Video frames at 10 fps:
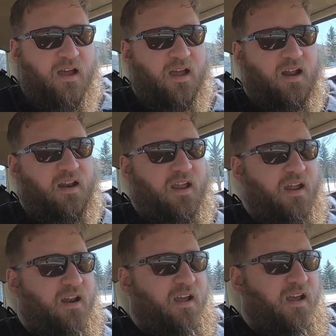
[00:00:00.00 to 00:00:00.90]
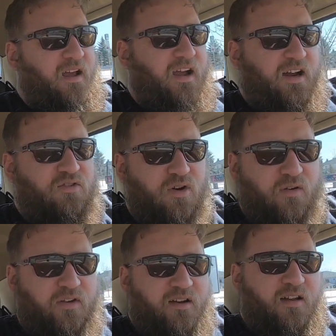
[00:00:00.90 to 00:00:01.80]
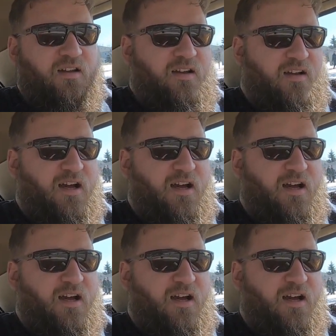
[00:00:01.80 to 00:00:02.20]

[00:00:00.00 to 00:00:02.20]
And then I drove it a